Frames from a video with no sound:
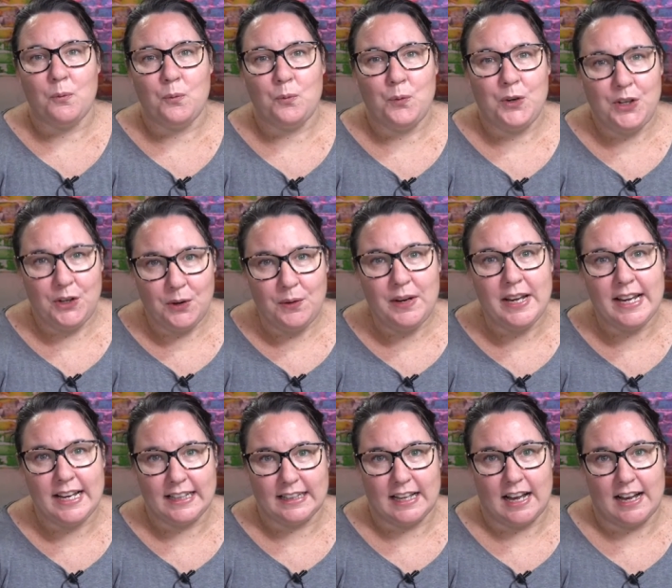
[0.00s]
were you
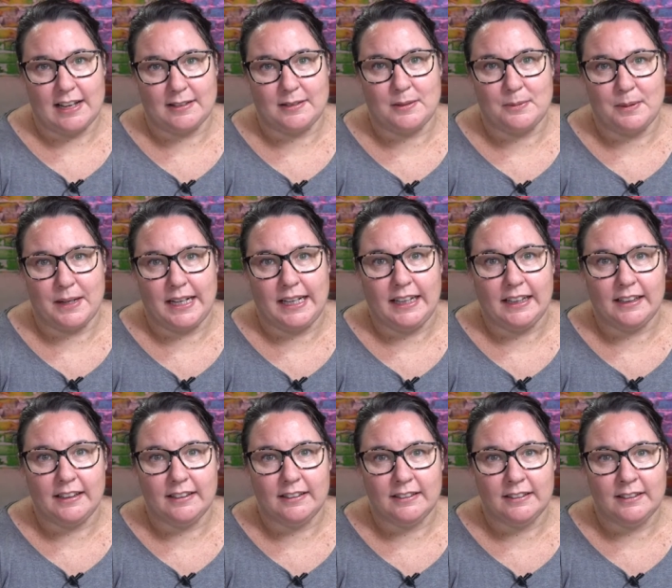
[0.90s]
here last
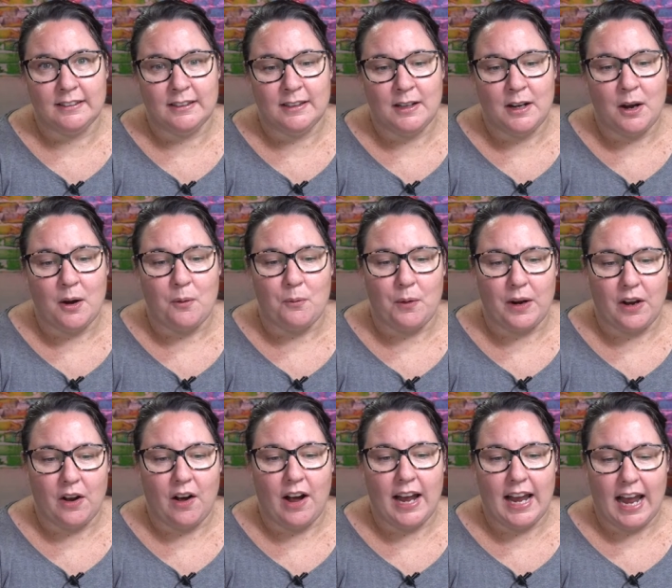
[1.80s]
week
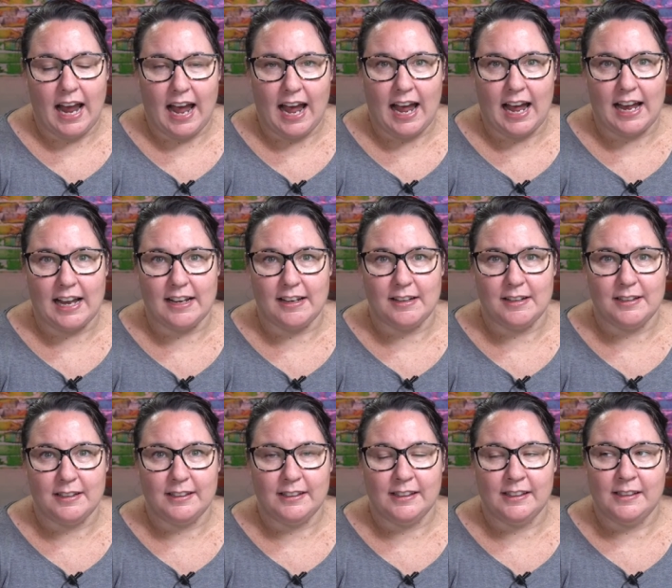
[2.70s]
when I had
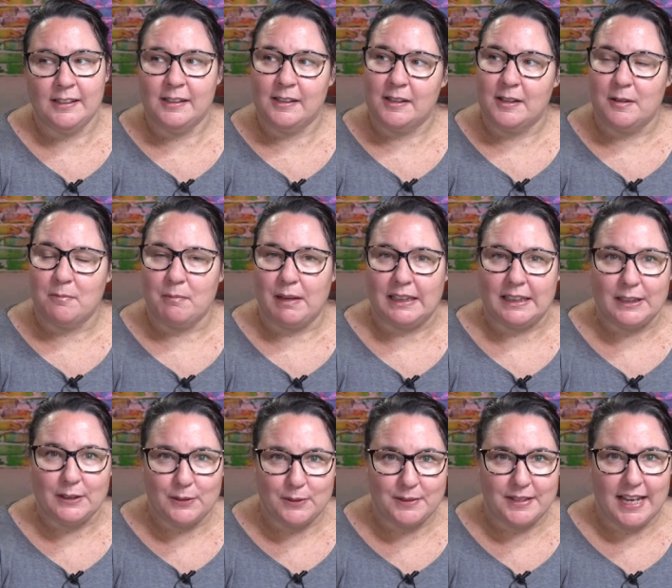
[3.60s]
my
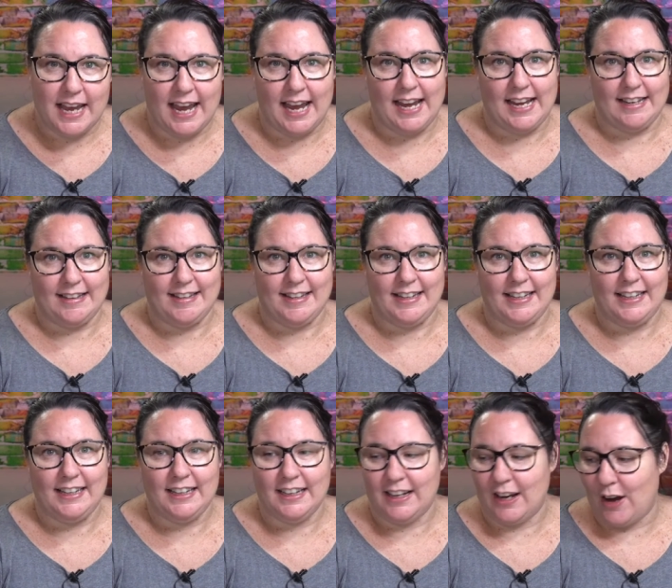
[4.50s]
little
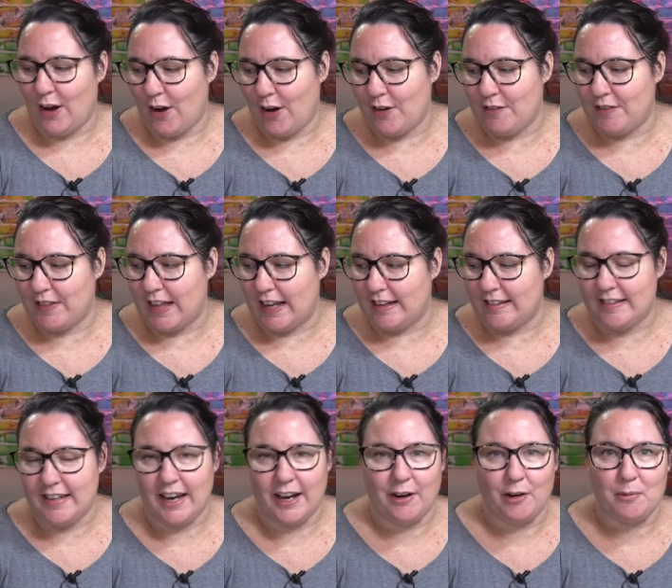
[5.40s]
tanty over that
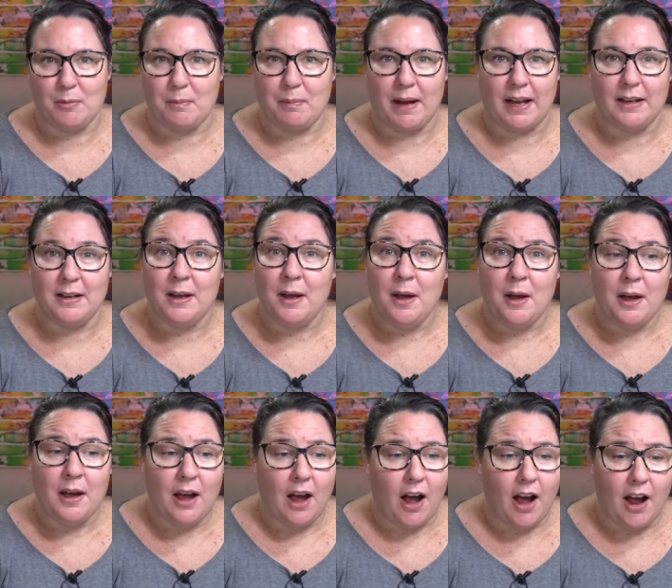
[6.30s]
terrible pattern?
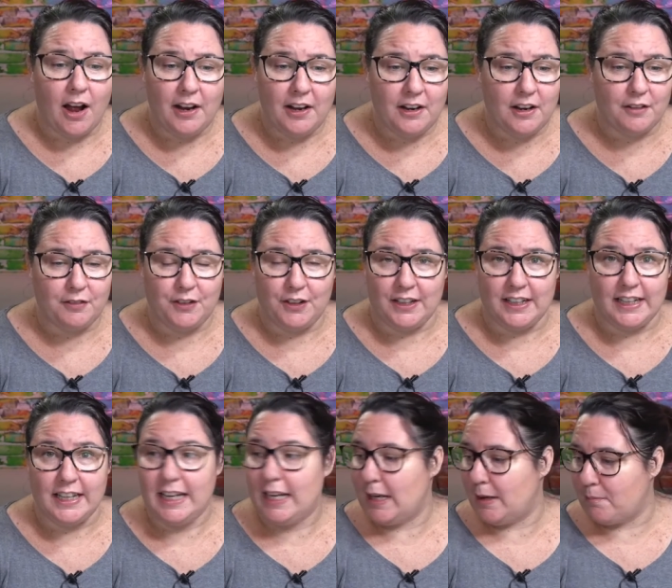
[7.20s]
I don't know if you can
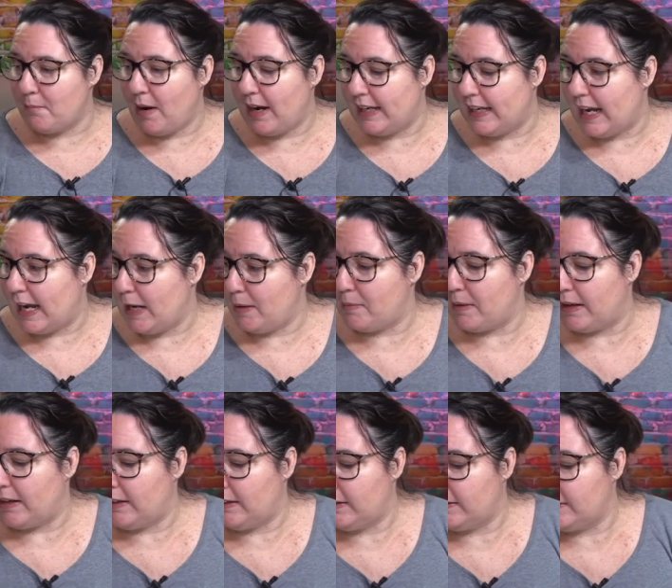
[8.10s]
hear, my
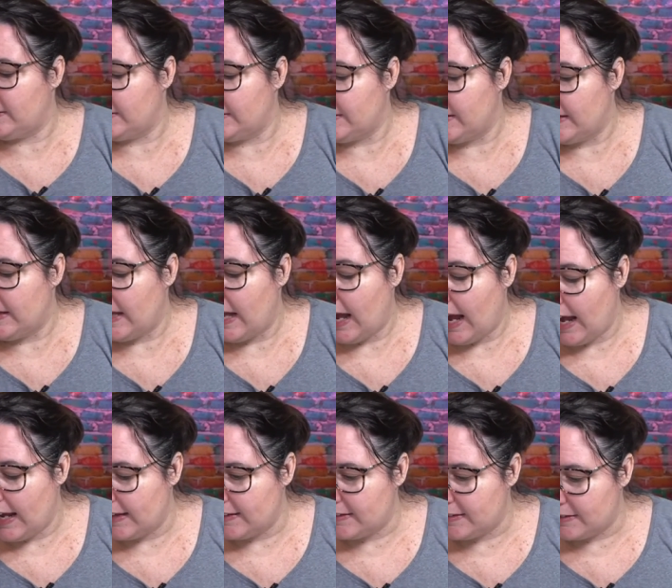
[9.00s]
neighbor
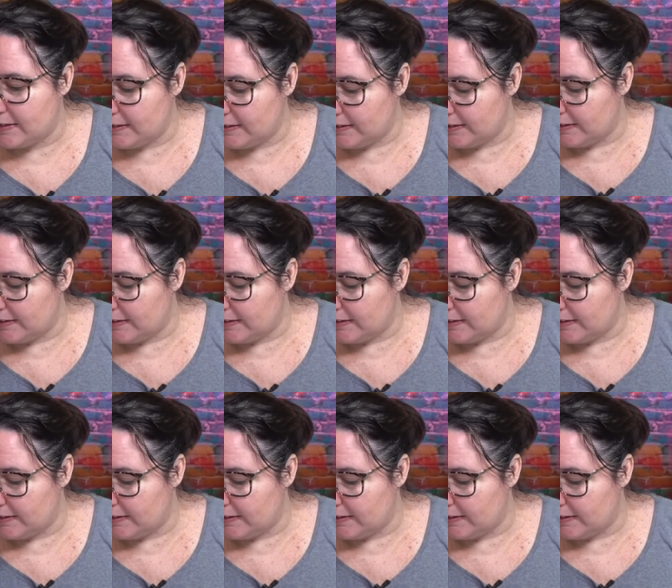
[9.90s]
has